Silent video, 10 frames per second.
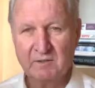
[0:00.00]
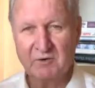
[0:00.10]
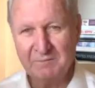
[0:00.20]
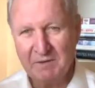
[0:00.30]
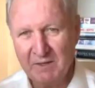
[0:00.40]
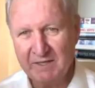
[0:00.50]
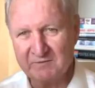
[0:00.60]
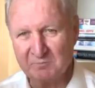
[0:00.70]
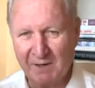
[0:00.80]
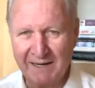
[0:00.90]
Creamer
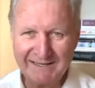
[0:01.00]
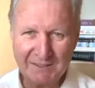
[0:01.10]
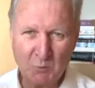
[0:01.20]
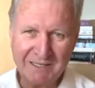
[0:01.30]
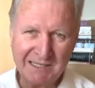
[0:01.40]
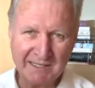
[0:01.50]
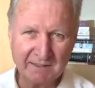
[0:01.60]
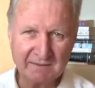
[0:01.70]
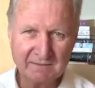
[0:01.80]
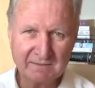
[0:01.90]
Media's Mining
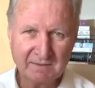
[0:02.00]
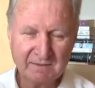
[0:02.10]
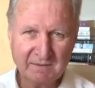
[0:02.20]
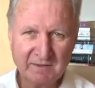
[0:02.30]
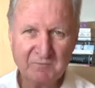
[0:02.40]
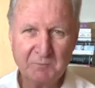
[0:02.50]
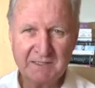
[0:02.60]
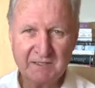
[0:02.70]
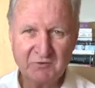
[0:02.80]
Weekly is speaking